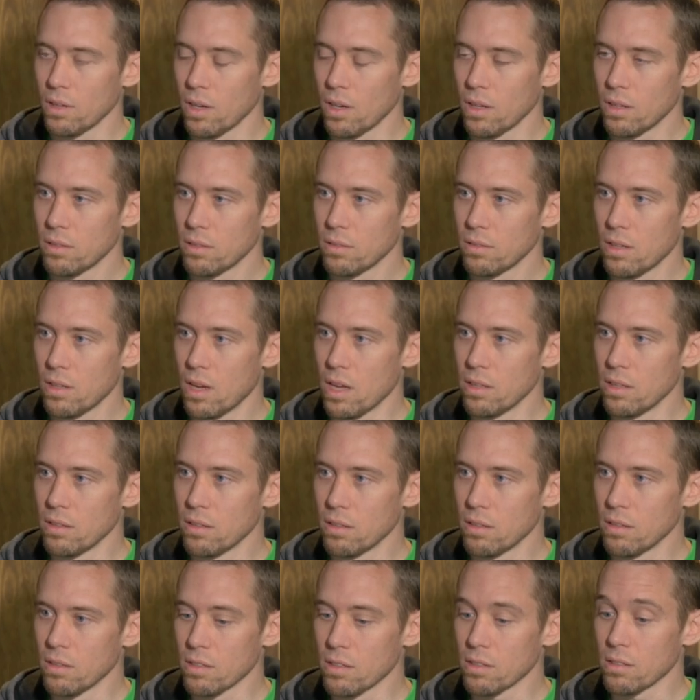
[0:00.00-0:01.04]
Yeah,
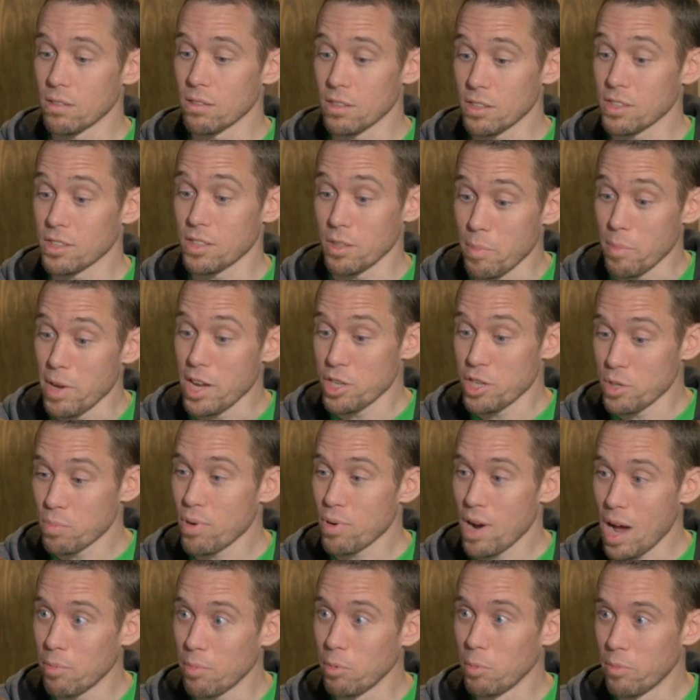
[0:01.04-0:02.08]
and th this is a major
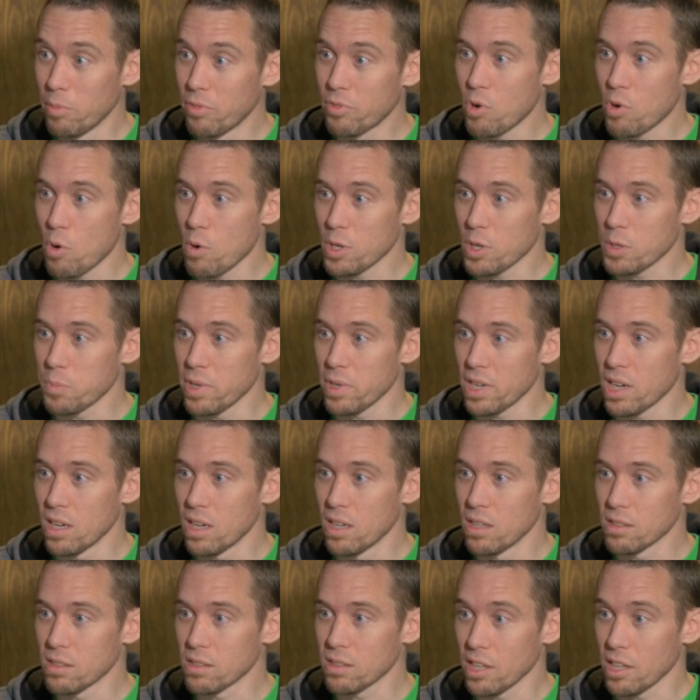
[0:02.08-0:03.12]
problem, of course,
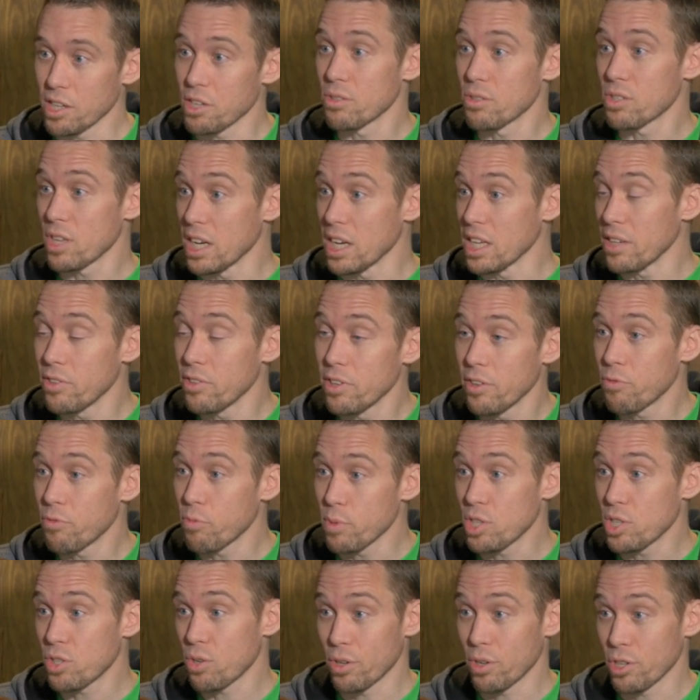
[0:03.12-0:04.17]
because like you said, even if
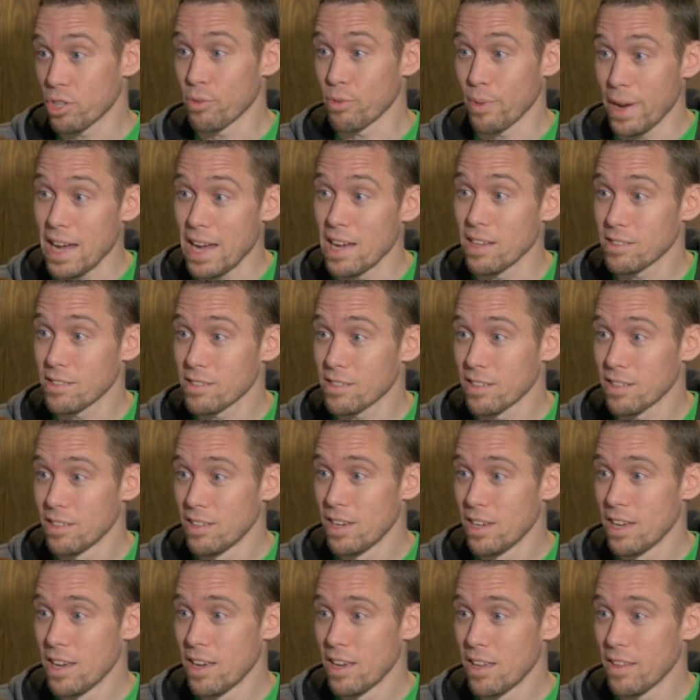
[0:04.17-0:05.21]
we sort of grant
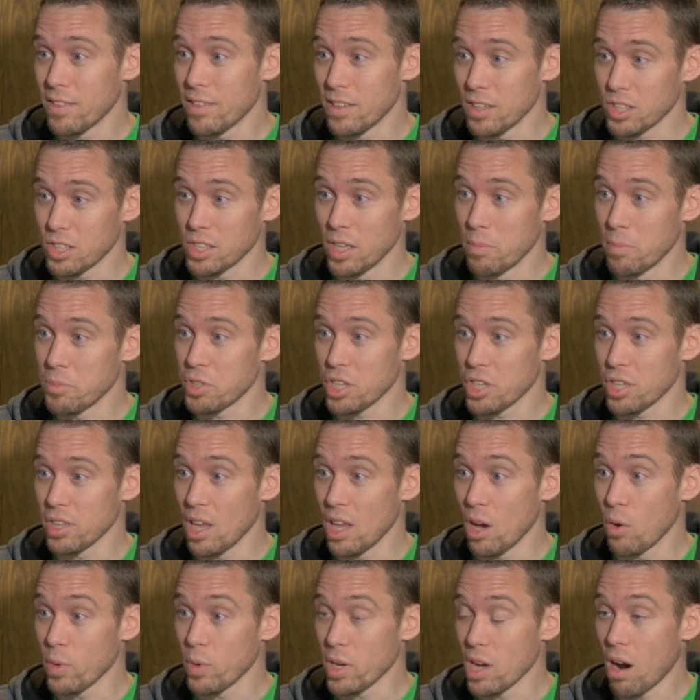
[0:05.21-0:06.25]
the assumption
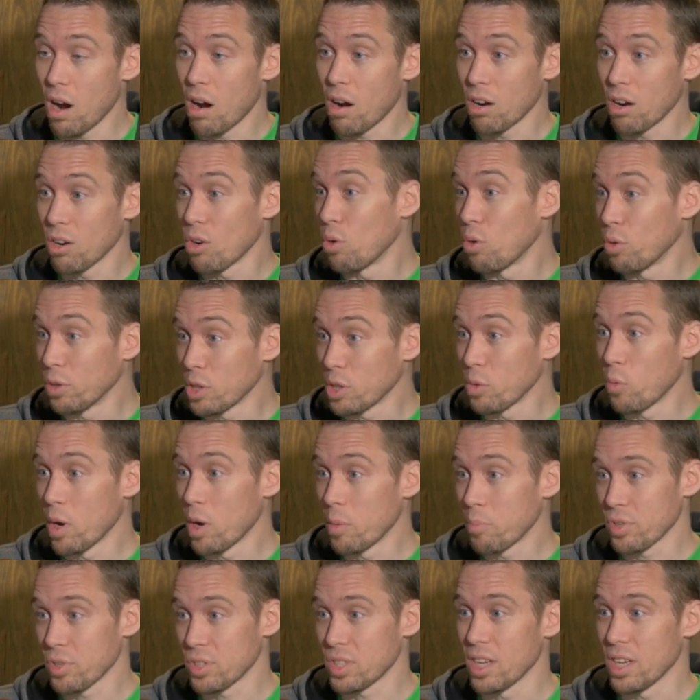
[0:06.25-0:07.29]
that we are only
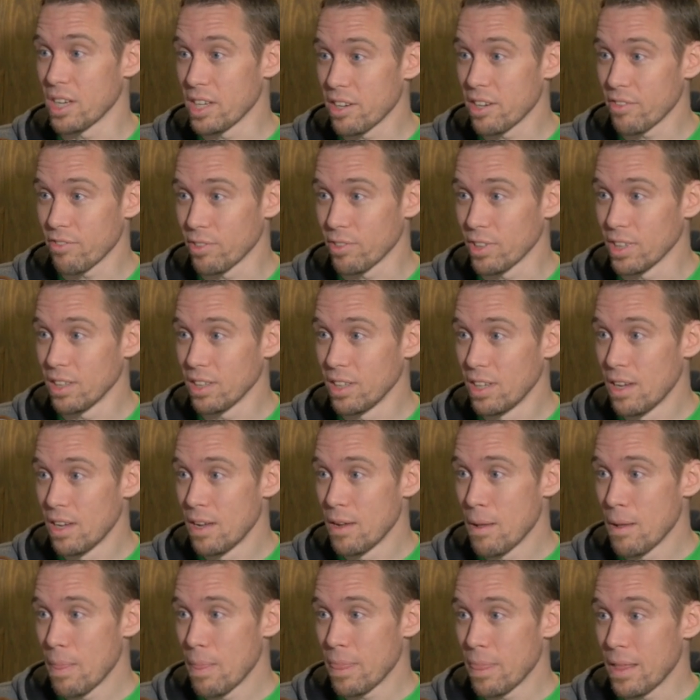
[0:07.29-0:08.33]
one percent different,
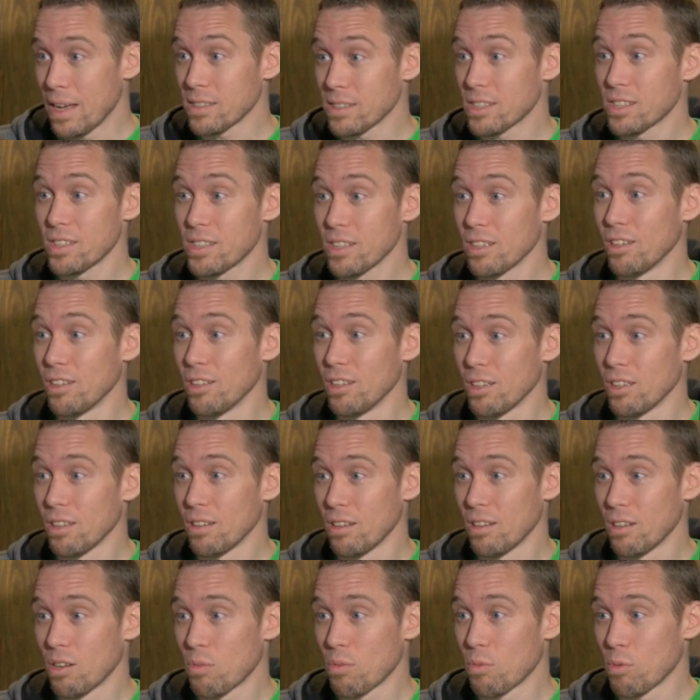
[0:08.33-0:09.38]
that's
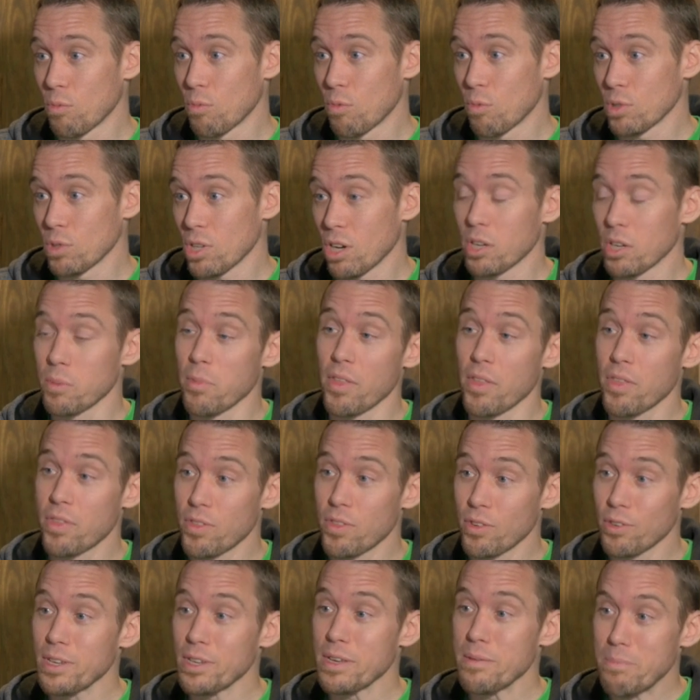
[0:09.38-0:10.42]
still we're talking about
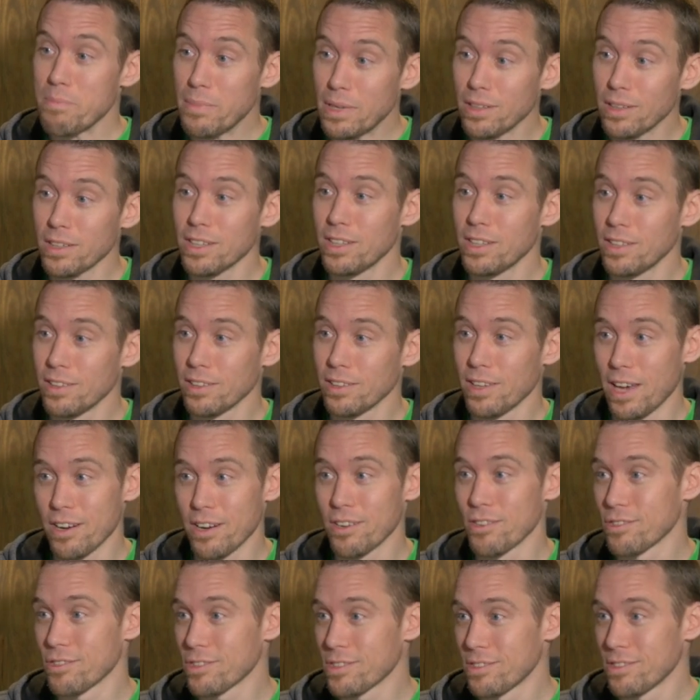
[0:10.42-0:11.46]
30 million
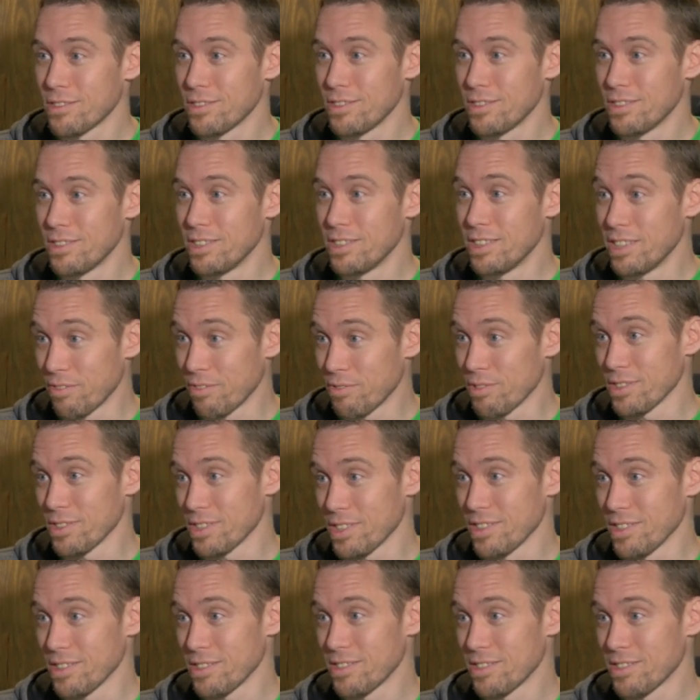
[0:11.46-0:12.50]
letters
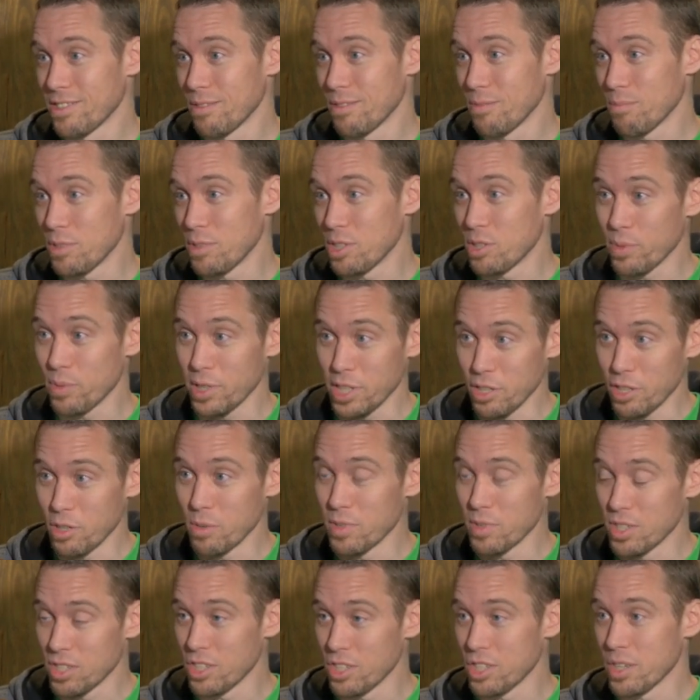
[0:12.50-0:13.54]
differences between
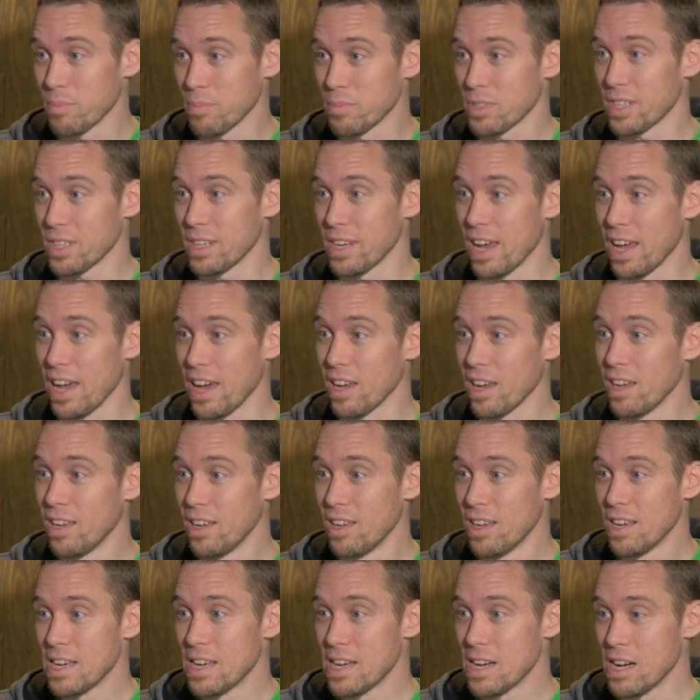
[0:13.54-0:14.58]
humans and chimps today.
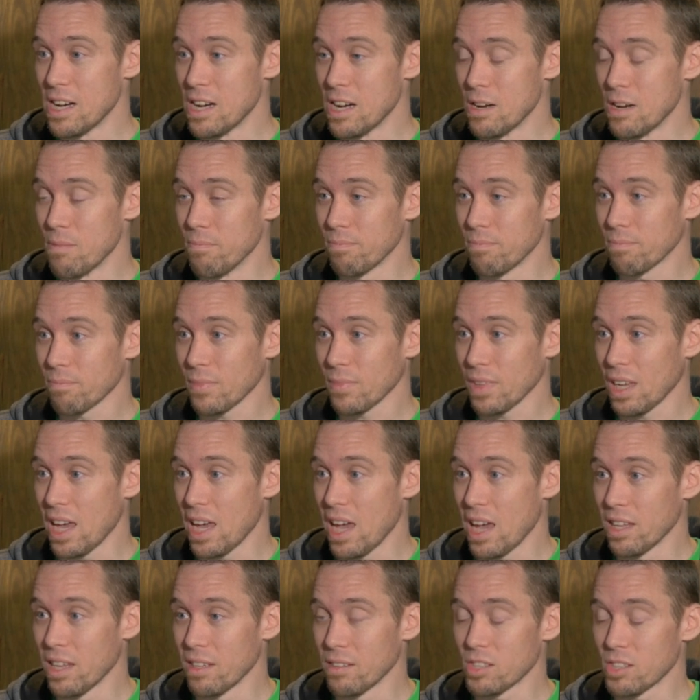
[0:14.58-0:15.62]
Um,
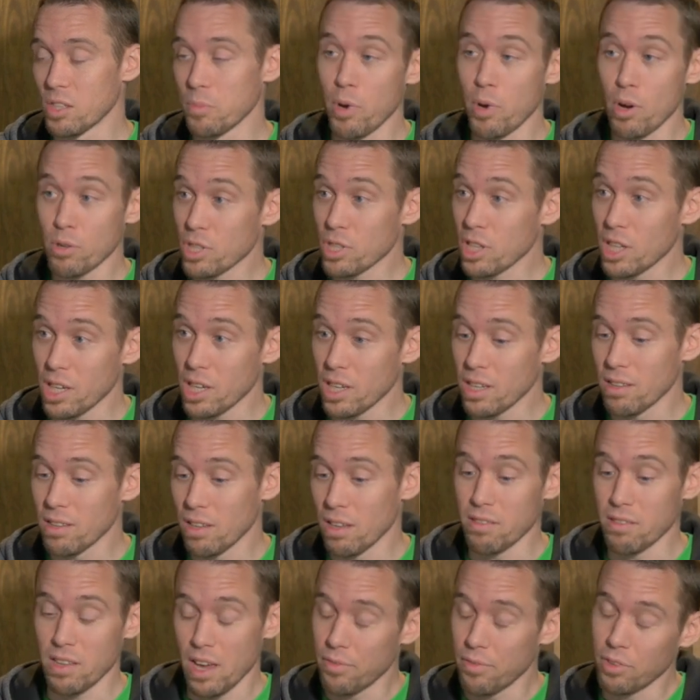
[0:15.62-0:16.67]
and supposedly,
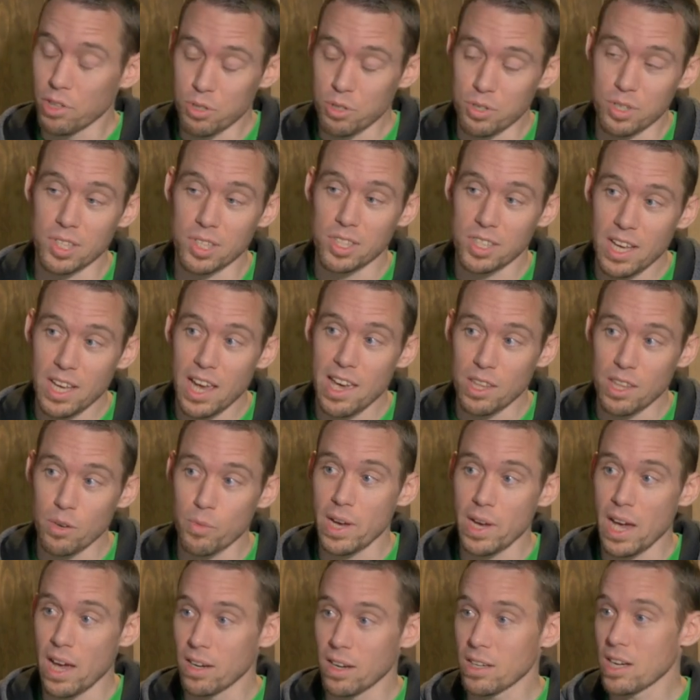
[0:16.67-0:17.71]
the, the evolutionists say that
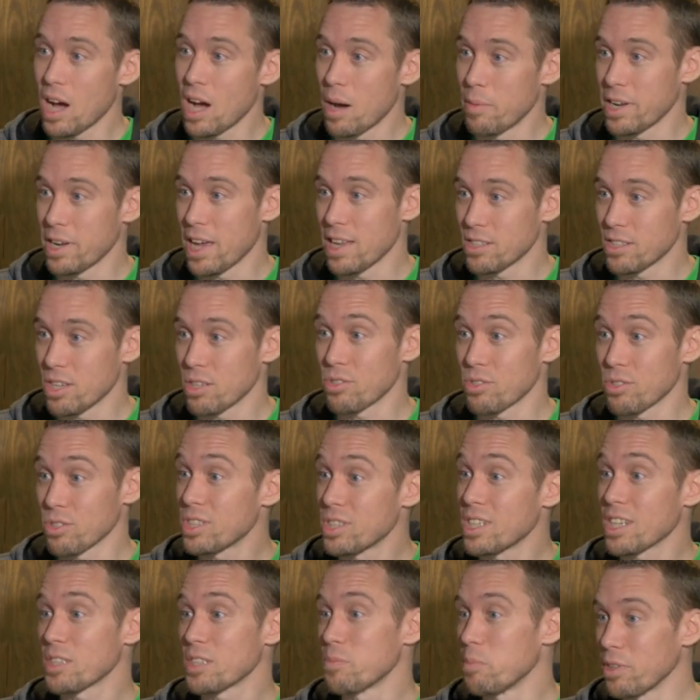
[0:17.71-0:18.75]
we had a common ancestor
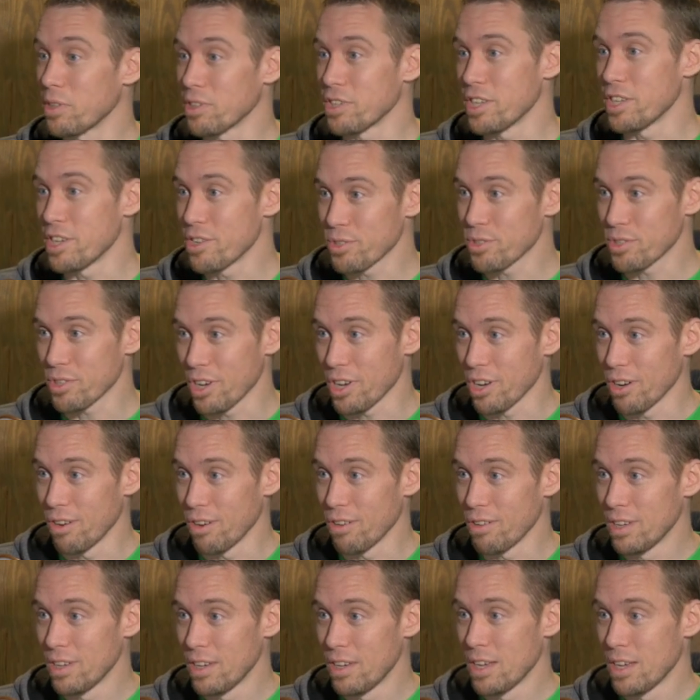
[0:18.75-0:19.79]
six million years
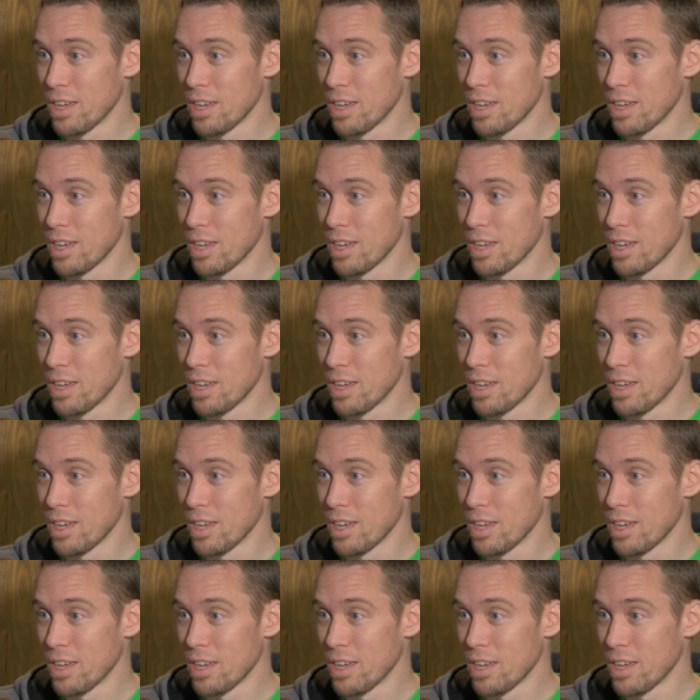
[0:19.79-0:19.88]
ago